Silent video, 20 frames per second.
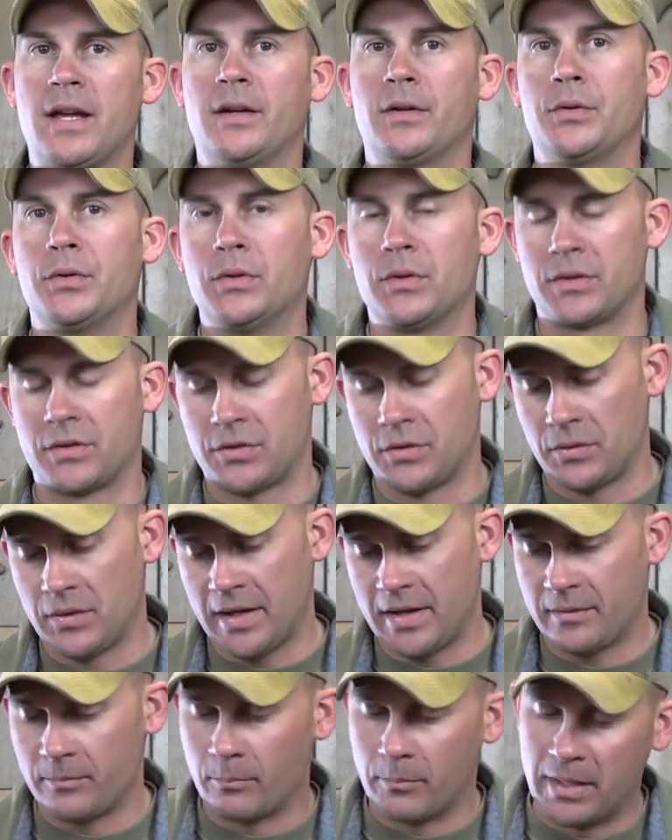that hook. So
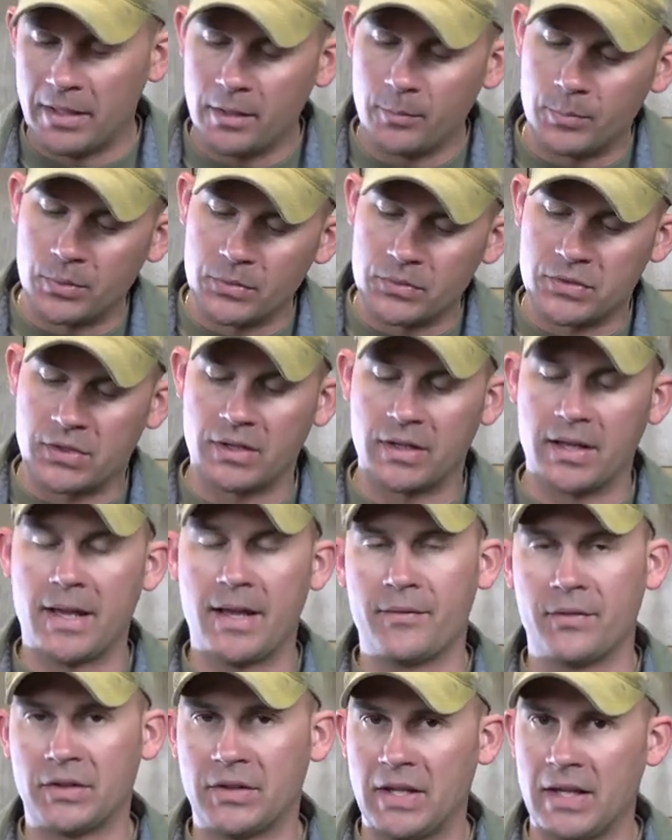that marabou is going to
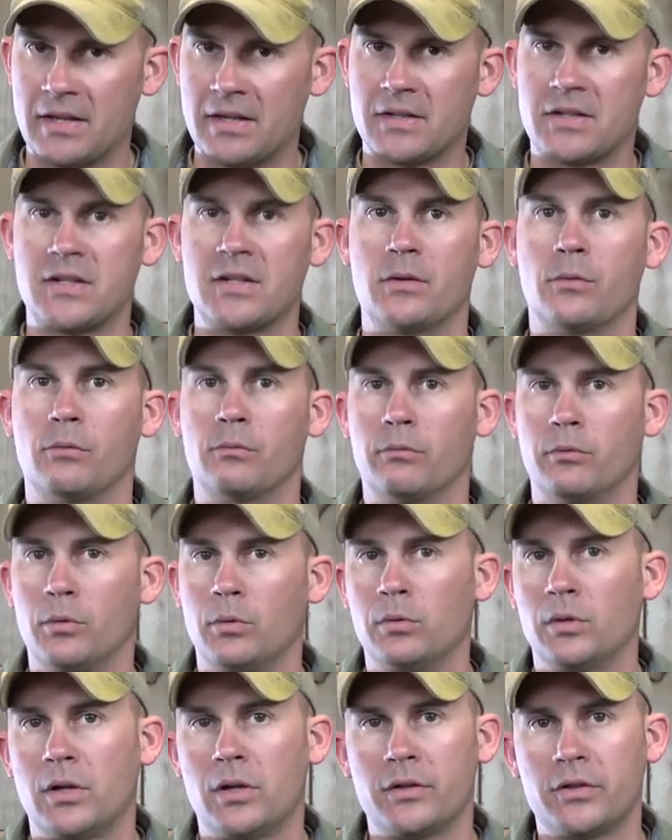have a tendency to
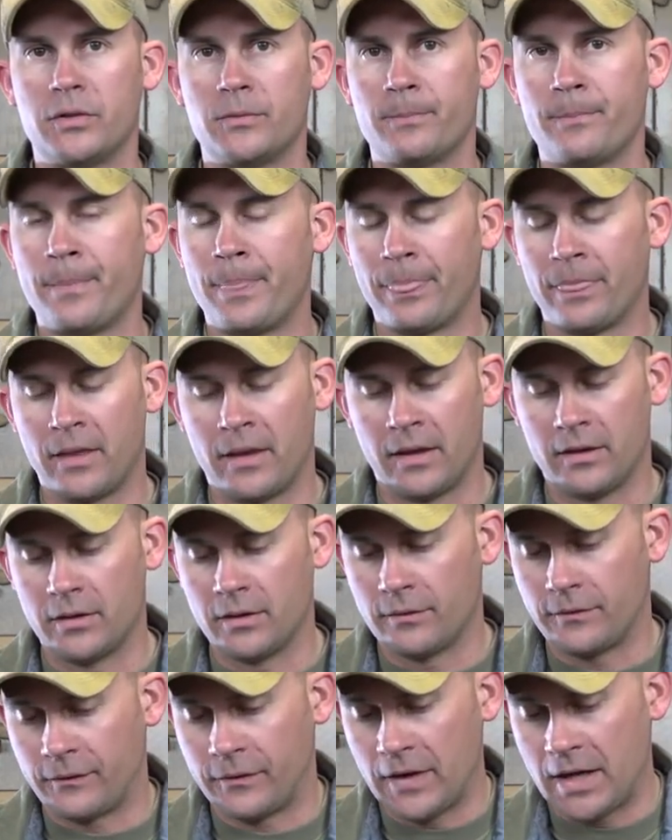roll on you. And
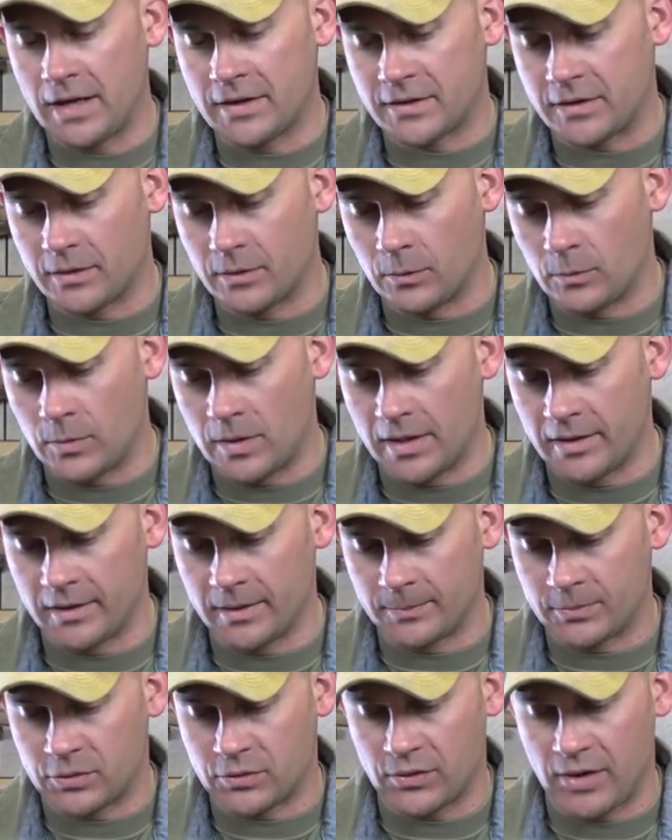your fly's going to wind
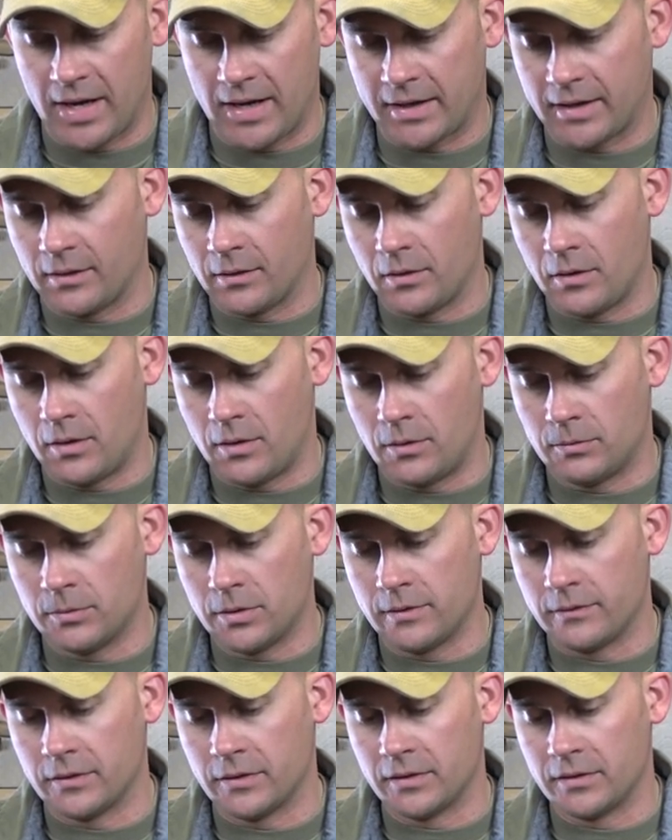up tracking all
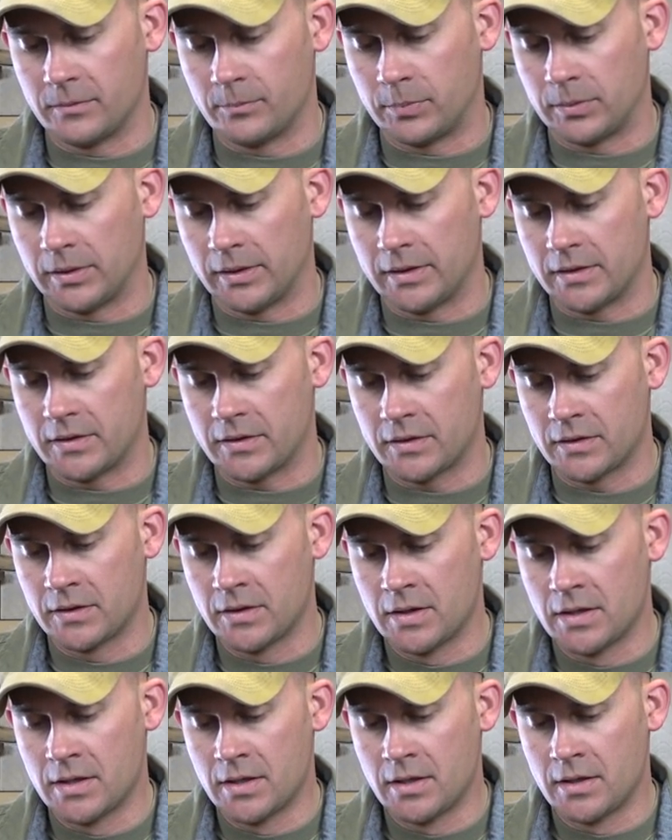over the place.
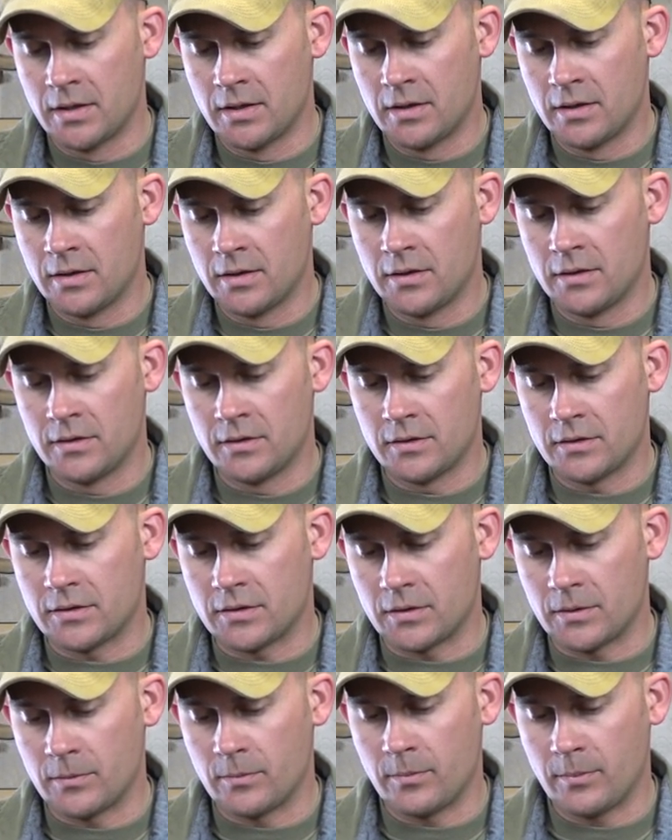
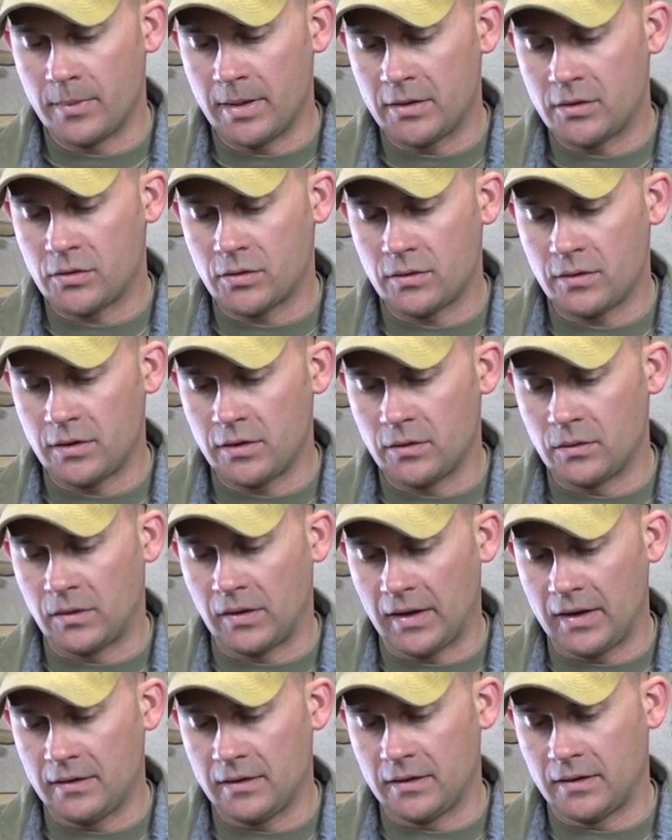So make sure that you
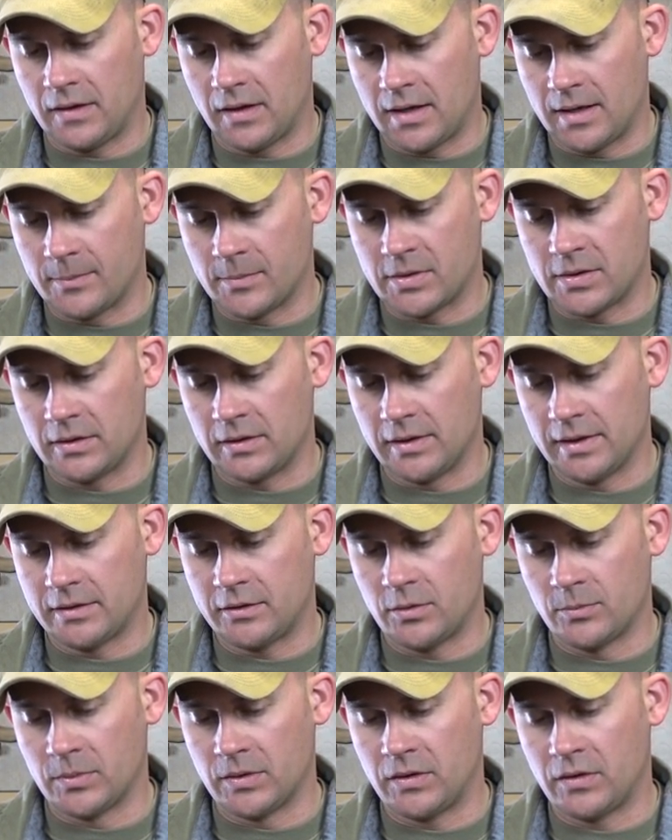take the time,
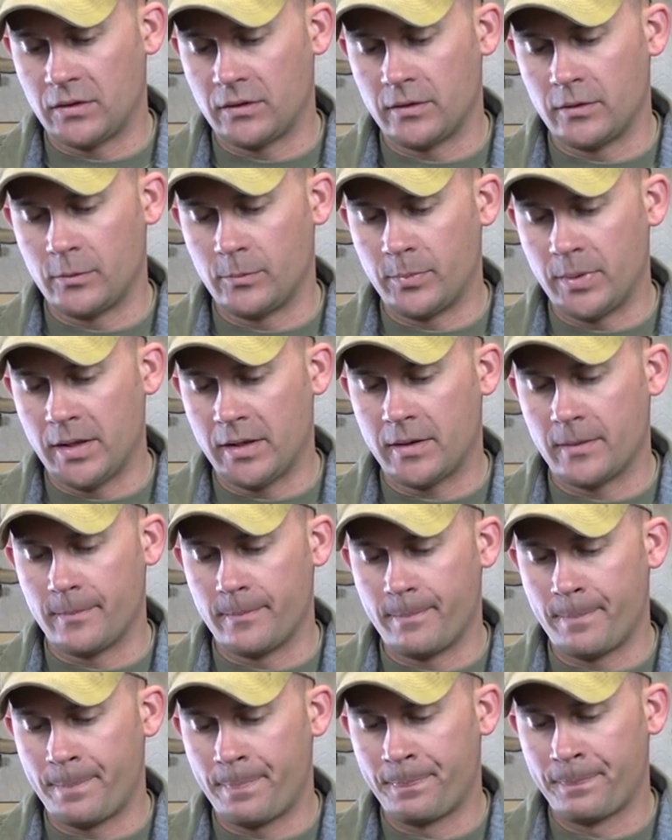select your material, pick
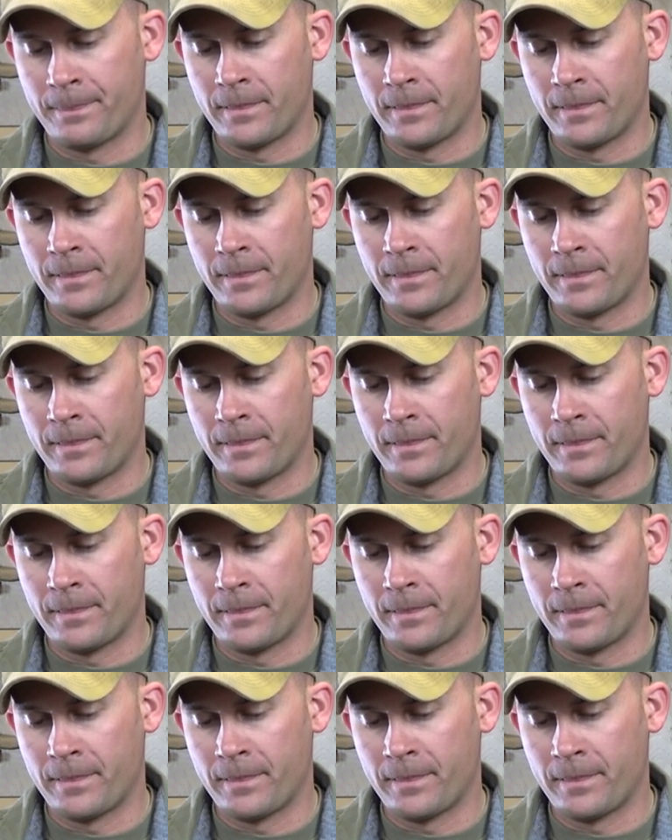them,